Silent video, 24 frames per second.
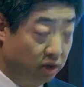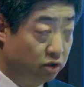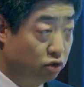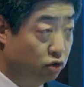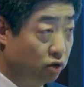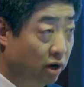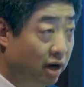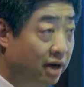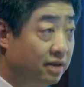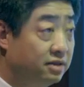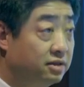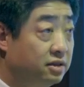
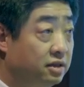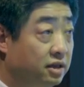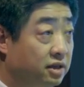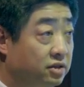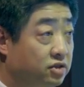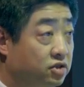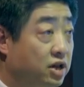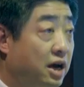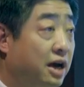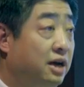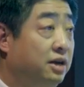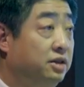address
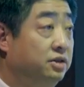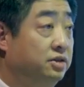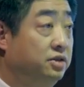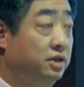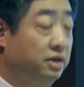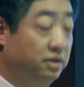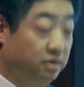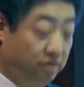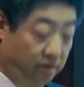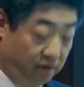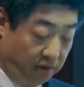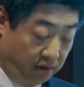these
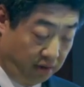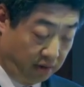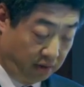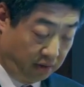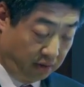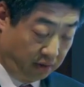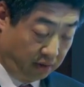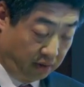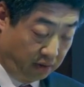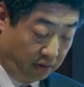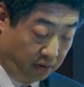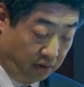challenges,
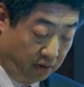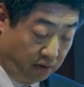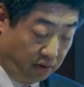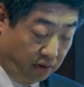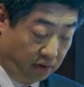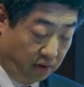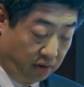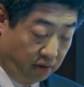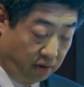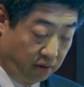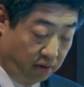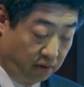
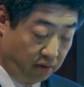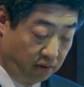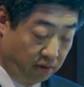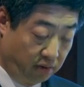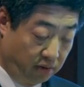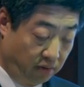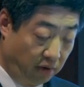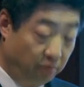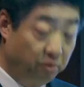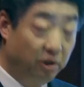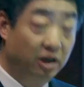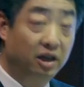
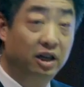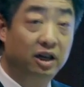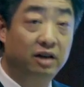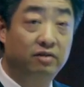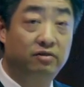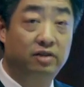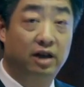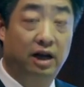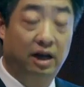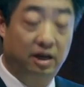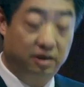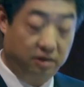we
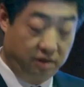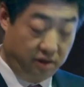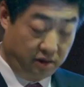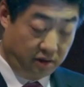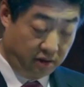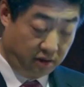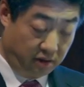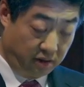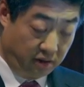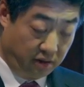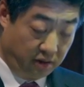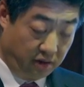believe that
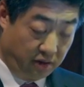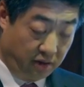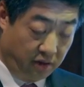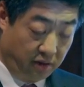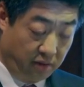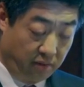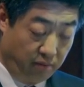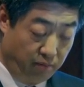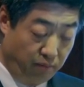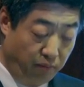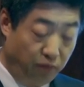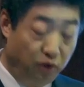
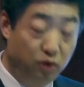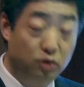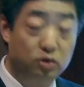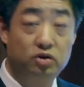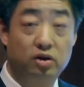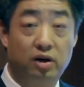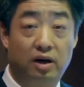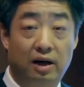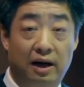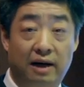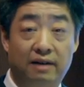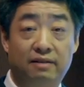
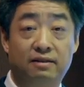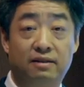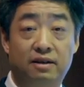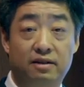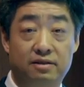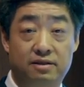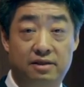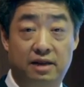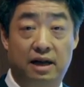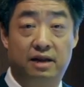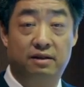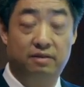mutual
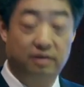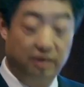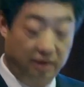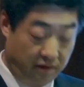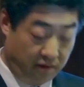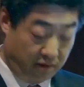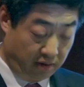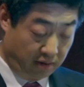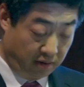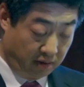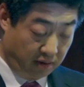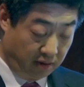
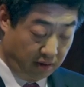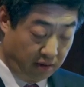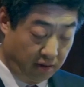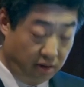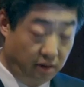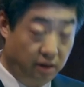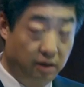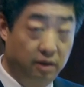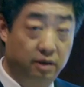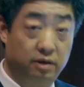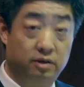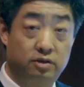understanding
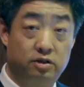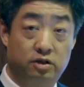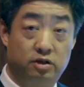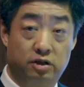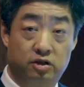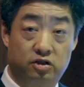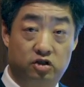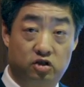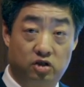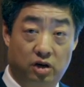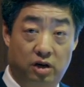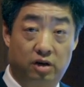is the
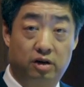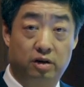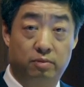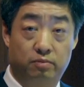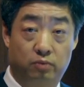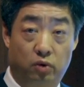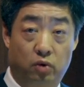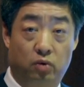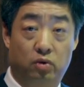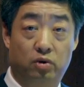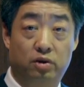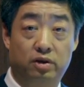starting
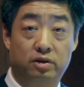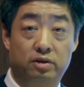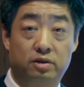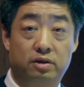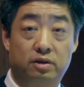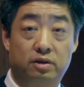point.